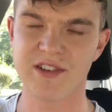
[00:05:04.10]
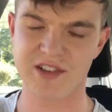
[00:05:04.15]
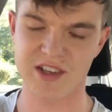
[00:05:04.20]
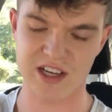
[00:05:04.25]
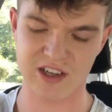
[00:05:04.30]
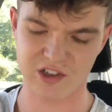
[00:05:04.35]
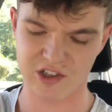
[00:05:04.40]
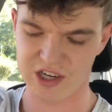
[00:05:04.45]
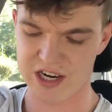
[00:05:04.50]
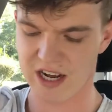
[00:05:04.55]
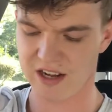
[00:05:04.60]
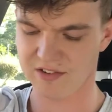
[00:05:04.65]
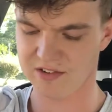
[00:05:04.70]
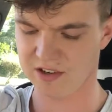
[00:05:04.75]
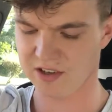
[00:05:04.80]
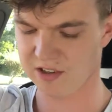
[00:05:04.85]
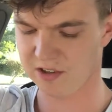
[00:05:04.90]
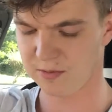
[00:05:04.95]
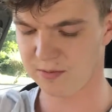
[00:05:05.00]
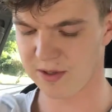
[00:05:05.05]
this engine out
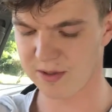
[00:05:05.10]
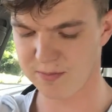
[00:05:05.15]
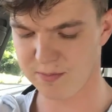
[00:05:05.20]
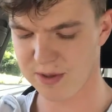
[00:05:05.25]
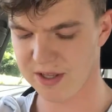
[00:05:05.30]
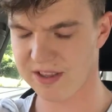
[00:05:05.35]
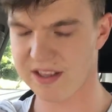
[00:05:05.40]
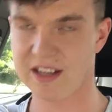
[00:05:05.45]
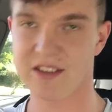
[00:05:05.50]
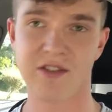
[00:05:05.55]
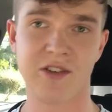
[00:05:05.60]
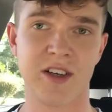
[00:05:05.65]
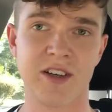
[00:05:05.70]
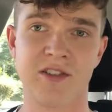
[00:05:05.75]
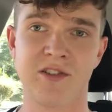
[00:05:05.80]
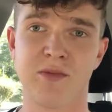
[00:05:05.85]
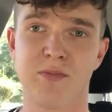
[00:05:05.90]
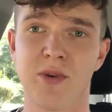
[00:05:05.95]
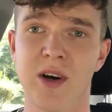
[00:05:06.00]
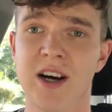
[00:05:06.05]
a little bit, but that's
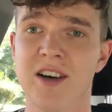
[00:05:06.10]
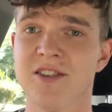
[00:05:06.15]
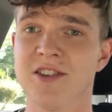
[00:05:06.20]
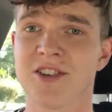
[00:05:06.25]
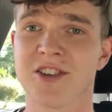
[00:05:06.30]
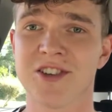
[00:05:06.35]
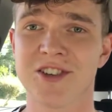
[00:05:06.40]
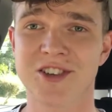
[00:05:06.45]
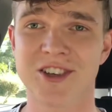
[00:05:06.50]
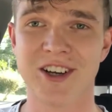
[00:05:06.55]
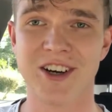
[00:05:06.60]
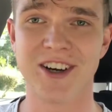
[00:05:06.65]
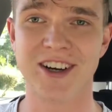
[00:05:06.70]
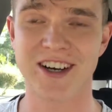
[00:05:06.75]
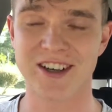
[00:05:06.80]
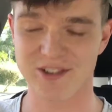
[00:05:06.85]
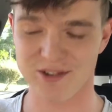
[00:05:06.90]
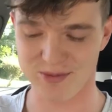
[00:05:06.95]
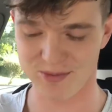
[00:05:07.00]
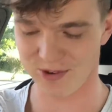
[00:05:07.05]
not surprising considering
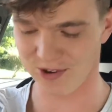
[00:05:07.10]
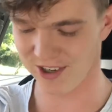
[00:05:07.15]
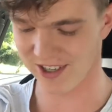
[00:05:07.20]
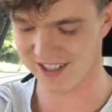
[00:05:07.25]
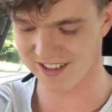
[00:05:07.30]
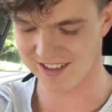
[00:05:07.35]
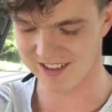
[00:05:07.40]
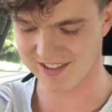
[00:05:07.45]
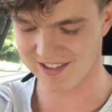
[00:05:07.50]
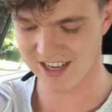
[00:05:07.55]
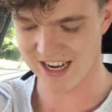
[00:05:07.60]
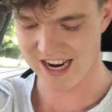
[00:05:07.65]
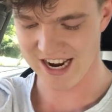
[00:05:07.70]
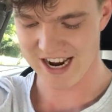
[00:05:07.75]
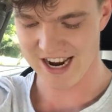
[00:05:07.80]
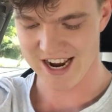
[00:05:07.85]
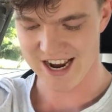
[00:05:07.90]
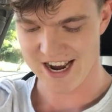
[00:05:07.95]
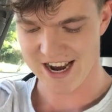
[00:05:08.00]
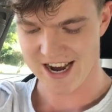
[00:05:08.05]
how small it is.
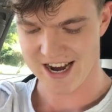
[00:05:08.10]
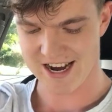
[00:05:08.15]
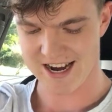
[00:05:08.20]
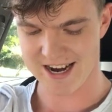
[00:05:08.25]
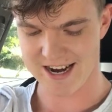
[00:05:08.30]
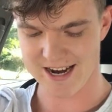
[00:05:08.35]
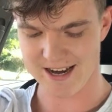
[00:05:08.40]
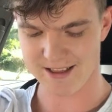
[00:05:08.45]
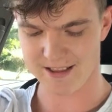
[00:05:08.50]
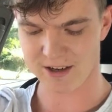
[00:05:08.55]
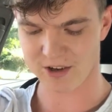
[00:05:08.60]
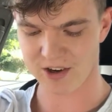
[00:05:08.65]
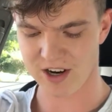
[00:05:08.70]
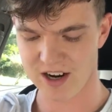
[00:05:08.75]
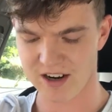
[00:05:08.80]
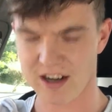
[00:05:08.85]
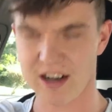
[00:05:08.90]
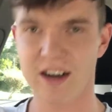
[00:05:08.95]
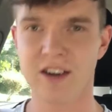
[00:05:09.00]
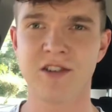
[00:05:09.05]
The
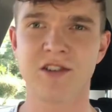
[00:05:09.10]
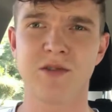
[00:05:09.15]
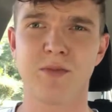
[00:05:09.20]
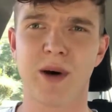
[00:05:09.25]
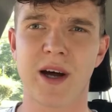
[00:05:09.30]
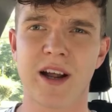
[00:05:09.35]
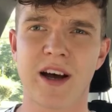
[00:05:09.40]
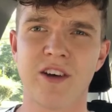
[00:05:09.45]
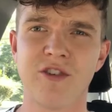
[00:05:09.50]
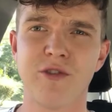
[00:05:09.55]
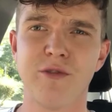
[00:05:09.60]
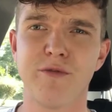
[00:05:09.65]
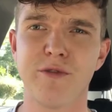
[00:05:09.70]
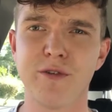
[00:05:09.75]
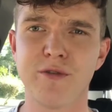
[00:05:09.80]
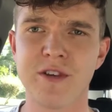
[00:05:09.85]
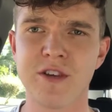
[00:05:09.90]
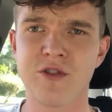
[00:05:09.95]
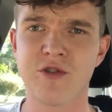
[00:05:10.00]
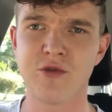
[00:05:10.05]
ground clearance is about
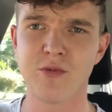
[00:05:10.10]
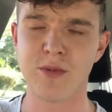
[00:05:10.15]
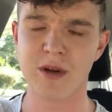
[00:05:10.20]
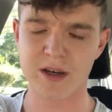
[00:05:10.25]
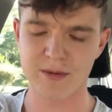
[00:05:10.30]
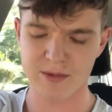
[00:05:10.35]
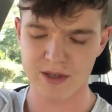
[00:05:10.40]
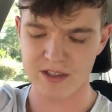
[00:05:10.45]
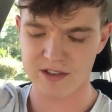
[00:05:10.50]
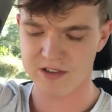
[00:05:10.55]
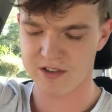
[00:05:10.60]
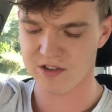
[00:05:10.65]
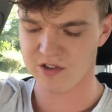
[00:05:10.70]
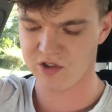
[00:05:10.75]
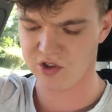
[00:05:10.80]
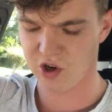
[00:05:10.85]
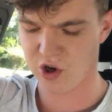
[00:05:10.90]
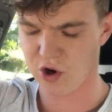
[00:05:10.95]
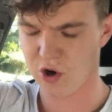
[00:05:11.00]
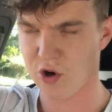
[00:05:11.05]
152 millimeters,
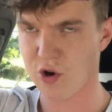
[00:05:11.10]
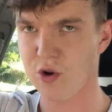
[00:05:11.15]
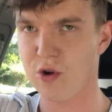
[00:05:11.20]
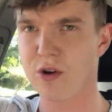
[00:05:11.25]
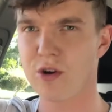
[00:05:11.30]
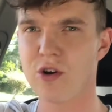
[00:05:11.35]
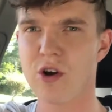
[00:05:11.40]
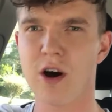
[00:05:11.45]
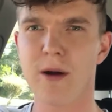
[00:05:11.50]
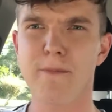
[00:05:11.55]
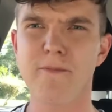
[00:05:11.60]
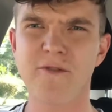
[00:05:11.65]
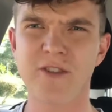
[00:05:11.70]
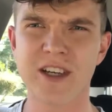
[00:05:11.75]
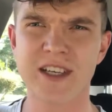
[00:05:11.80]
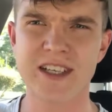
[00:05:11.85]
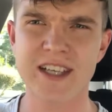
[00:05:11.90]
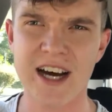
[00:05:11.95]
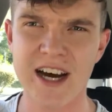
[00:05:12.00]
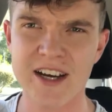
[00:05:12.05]
so not
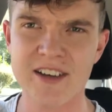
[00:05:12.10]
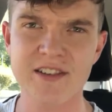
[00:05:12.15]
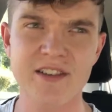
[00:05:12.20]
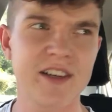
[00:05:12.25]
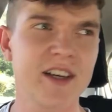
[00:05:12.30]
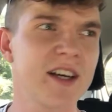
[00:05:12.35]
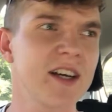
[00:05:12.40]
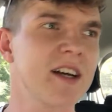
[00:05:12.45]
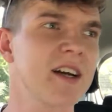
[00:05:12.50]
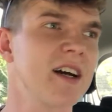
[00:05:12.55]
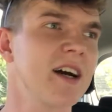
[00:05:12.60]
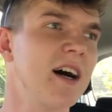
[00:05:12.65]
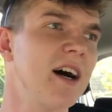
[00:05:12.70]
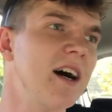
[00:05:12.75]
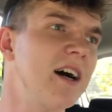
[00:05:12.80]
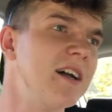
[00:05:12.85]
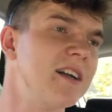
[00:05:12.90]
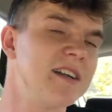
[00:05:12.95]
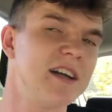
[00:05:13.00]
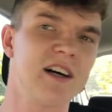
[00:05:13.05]
fantastic.
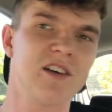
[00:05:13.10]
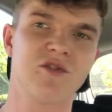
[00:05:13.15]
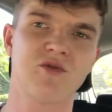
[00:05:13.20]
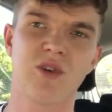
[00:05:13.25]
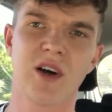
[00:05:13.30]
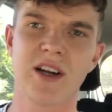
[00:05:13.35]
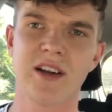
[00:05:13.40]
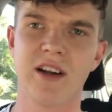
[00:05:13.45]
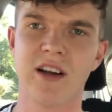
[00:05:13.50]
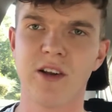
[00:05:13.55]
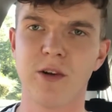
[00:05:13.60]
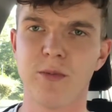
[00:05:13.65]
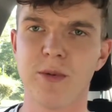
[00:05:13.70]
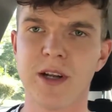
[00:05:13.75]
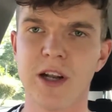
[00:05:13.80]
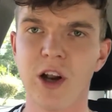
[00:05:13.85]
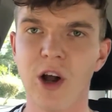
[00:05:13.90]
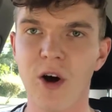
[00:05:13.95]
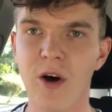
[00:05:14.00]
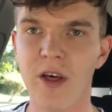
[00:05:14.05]
It does run a little
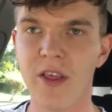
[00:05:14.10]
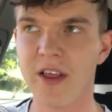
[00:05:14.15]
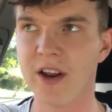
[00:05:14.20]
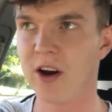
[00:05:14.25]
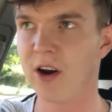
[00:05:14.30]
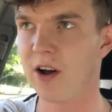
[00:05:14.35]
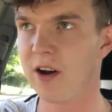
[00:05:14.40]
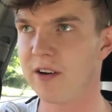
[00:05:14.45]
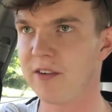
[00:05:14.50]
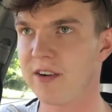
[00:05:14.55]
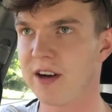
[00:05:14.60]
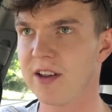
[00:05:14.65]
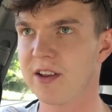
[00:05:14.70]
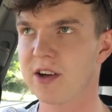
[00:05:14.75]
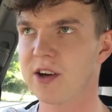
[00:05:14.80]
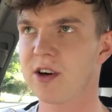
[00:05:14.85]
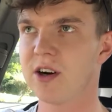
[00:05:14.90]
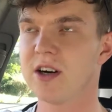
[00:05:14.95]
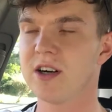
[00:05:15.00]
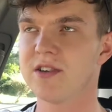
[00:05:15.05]
bit lower than a lot of
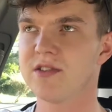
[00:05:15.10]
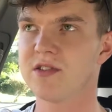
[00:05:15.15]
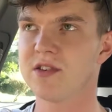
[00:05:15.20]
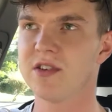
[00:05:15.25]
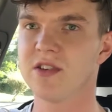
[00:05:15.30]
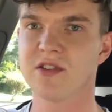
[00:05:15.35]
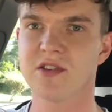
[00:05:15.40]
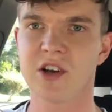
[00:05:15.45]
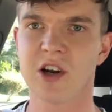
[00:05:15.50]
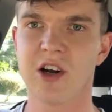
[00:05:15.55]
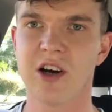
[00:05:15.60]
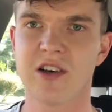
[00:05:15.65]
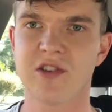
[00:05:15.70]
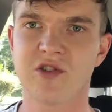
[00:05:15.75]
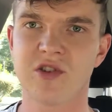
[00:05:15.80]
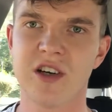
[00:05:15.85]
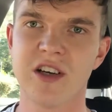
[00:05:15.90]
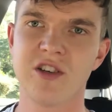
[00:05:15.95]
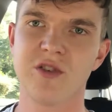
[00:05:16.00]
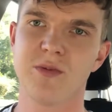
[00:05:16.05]
other cars in this
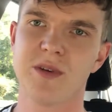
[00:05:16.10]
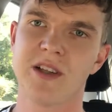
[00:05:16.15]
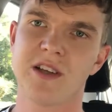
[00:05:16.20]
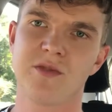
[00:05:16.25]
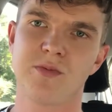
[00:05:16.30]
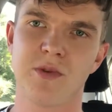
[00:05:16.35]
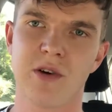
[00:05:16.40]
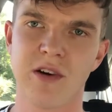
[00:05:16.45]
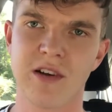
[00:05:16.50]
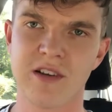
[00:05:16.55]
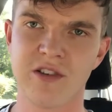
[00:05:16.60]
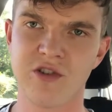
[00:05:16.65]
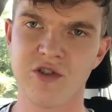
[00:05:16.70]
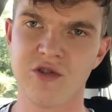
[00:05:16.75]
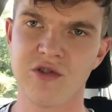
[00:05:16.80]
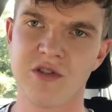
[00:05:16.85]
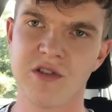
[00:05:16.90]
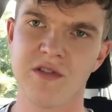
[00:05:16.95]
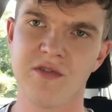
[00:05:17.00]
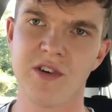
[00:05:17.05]
class range, but that's probably
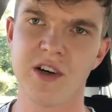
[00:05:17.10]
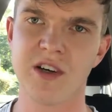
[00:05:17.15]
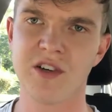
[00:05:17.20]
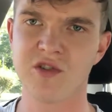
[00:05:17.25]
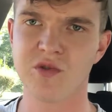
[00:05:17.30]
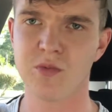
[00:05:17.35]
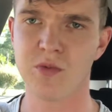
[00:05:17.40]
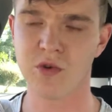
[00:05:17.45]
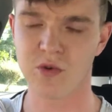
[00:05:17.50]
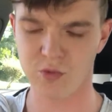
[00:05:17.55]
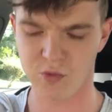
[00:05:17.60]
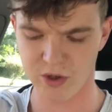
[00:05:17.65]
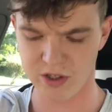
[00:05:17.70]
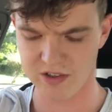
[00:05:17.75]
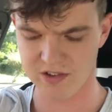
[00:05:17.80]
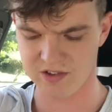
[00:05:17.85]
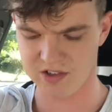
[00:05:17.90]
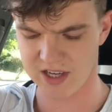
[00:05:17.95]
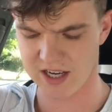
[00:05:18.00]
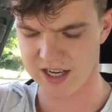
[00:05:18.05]
due to the very small
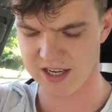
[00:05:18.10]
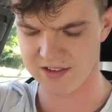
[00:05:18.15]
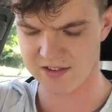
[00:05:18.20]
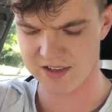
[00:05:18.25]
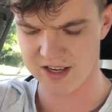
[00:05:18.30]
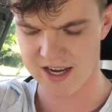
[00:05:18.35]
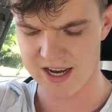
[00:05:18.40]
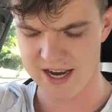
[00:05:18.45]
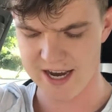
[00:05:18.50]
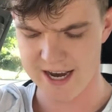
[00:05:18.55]
wheel size.